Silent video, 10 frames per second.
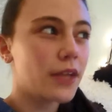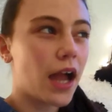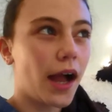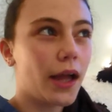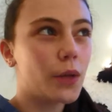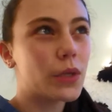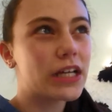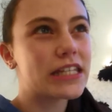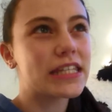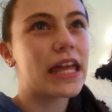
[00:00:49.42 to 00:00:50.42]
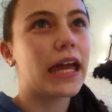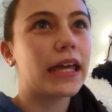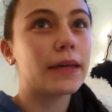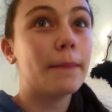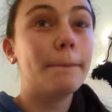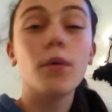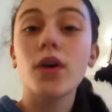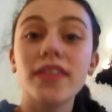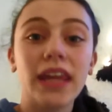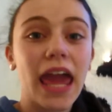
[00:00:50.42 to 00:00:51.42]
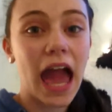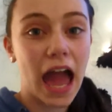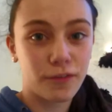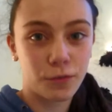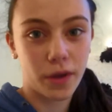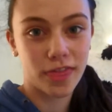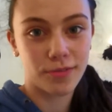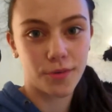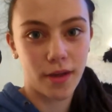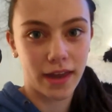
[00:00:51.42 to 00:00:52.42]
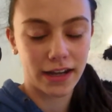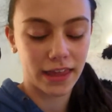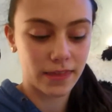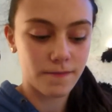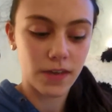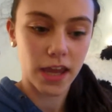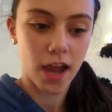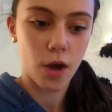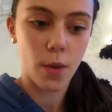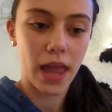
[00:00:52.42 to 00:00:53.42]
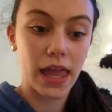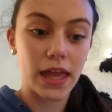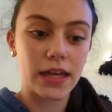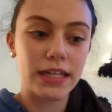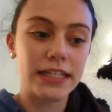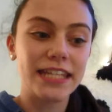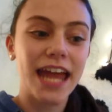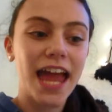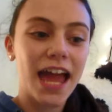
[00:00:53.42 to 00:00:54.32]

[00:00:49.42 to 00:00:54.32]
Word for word: I was like more than halfway through editing the video and